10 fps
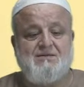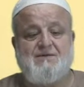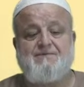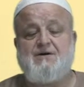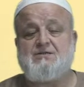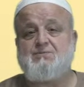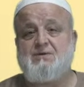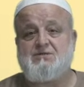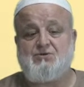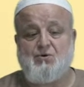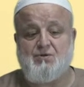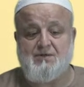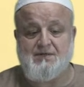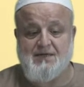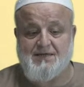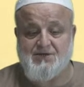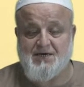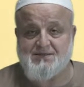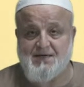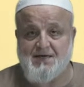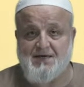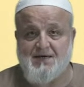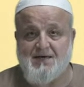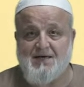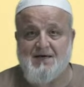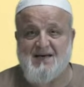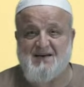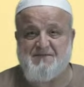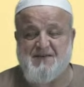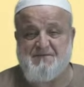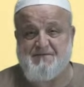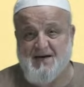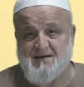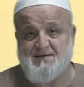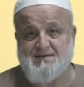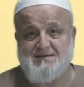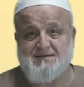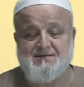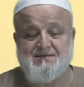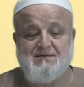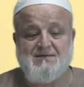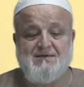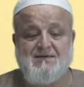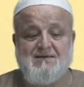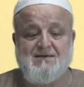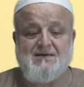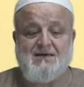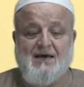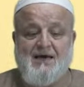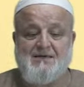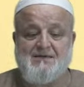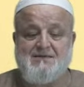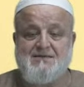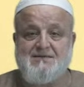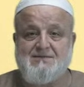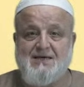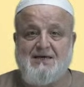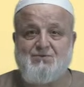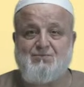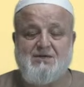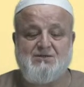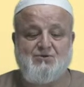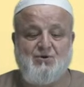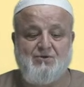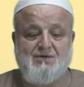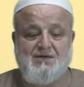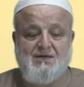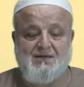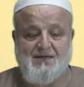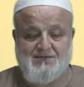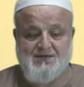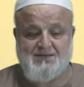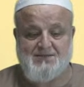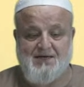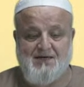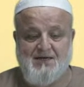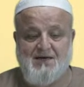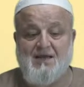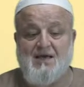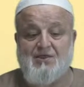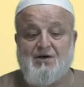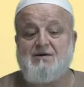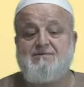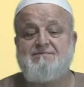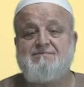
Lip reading: The first one is called najasa khafifa, and second one is called najasa ghalidha.